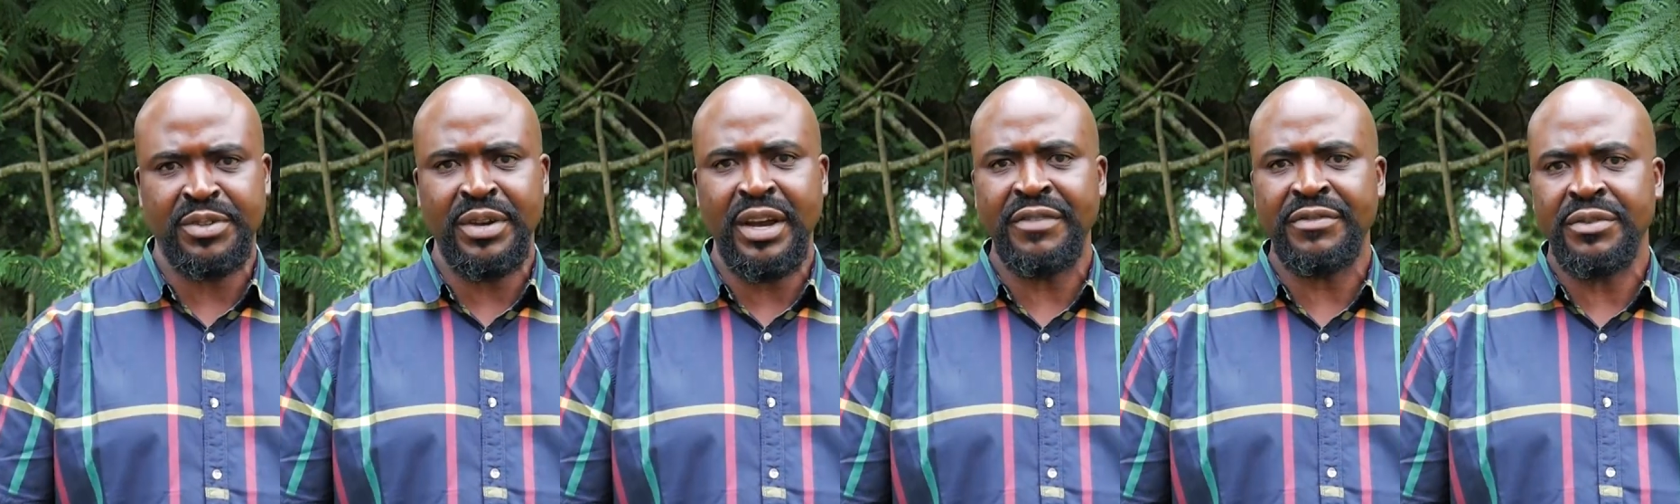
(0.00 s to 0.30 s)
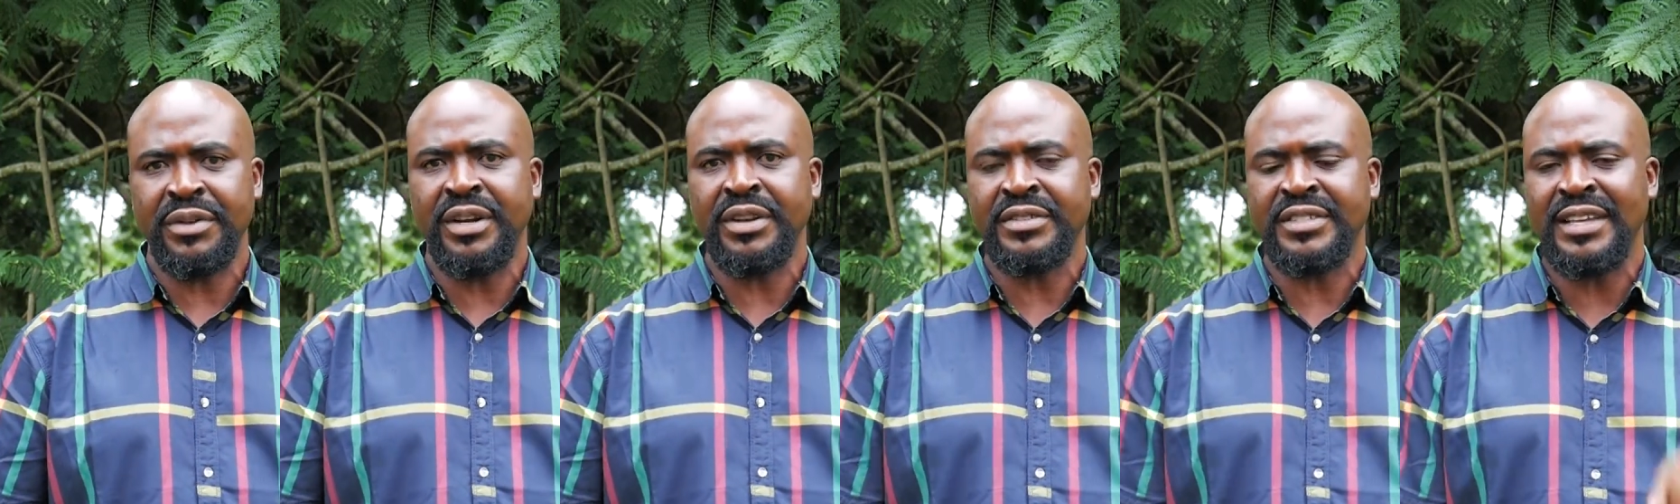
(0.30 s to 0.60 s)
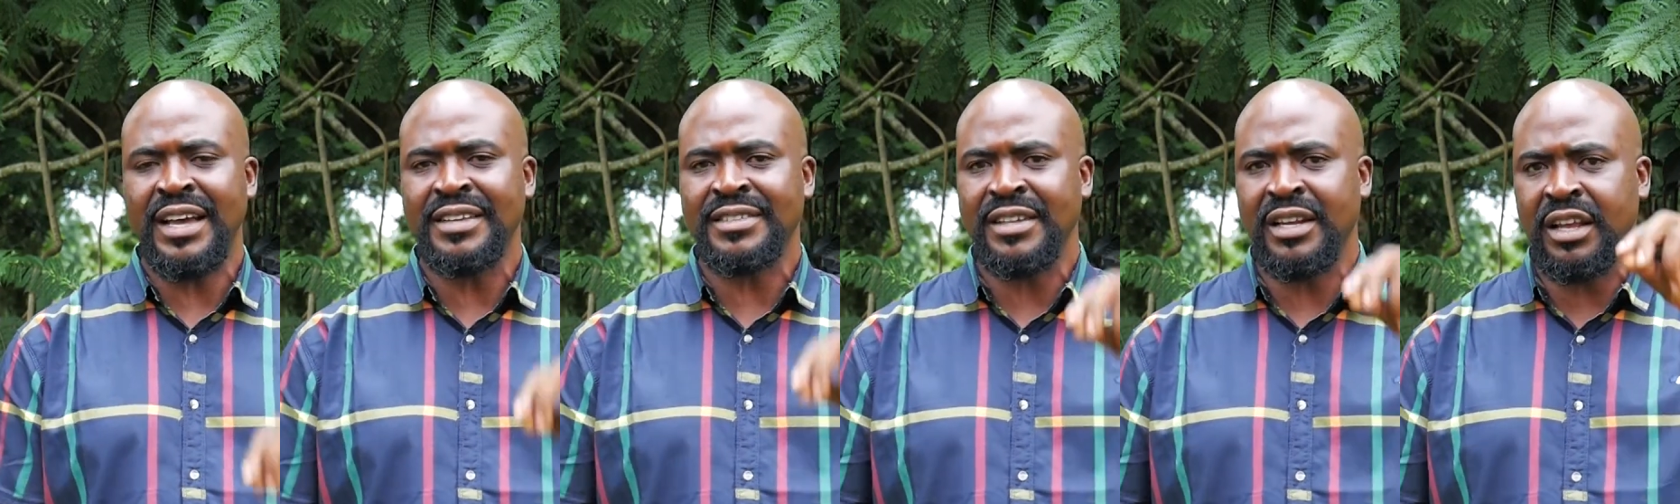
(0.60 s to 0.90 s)
You have to
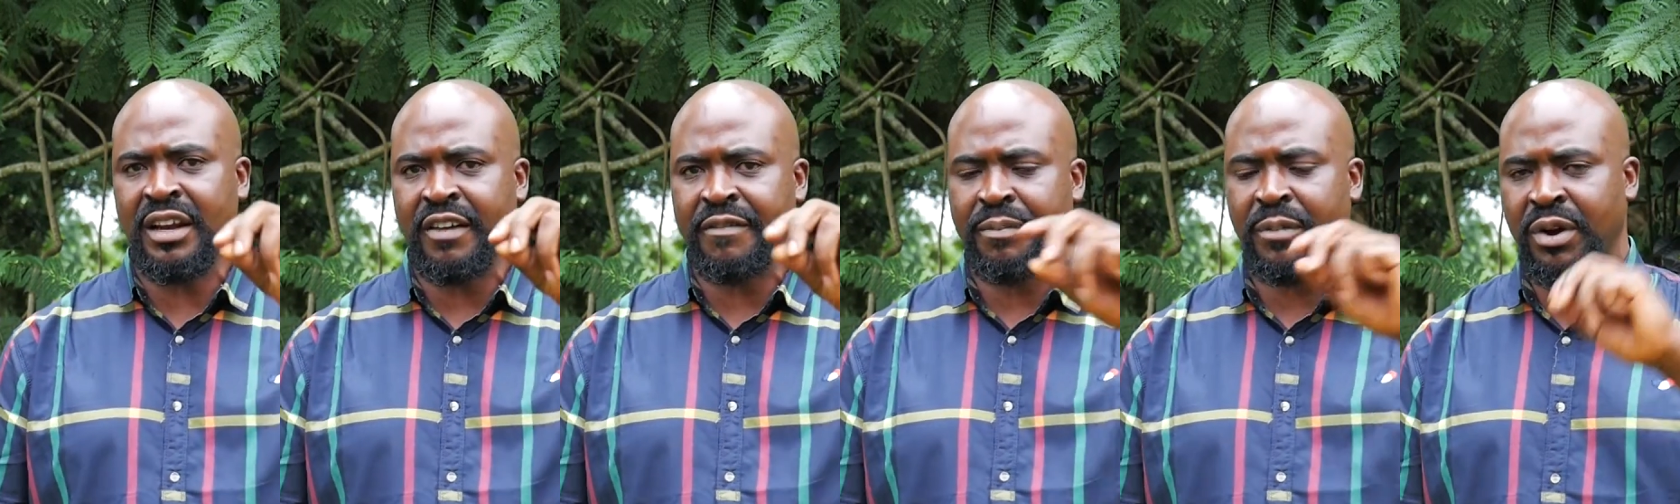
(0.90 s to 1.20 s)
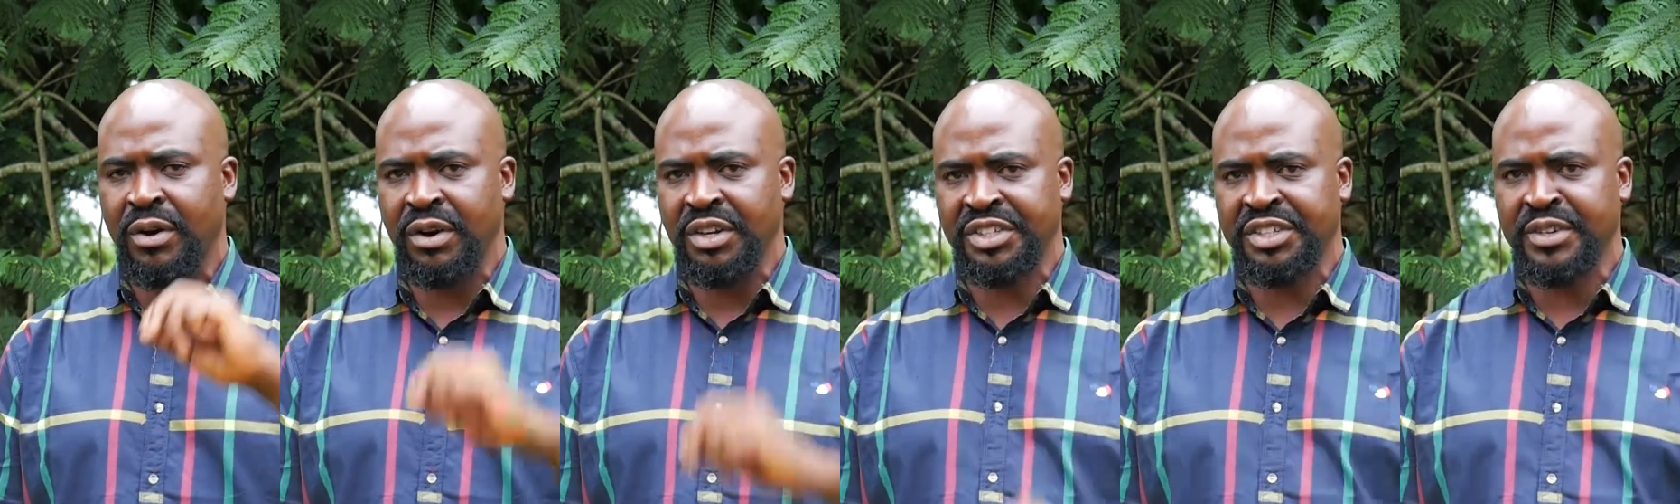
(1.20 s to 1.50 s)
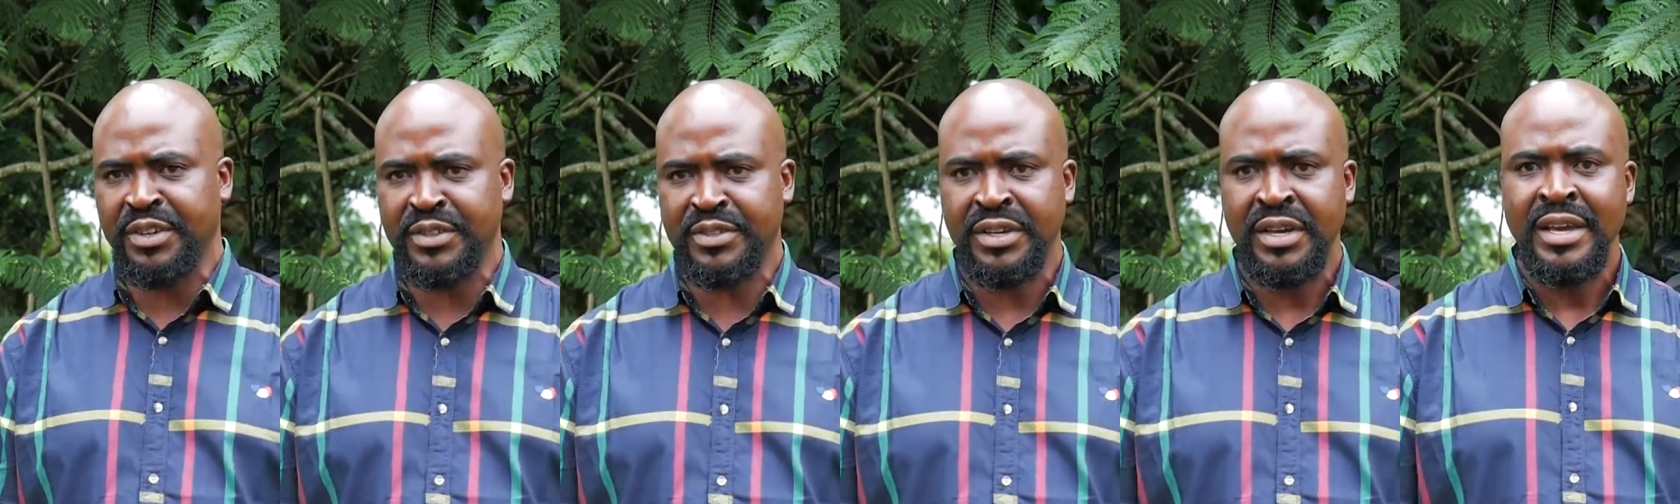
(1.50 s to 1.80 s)
exercise a lot of caution.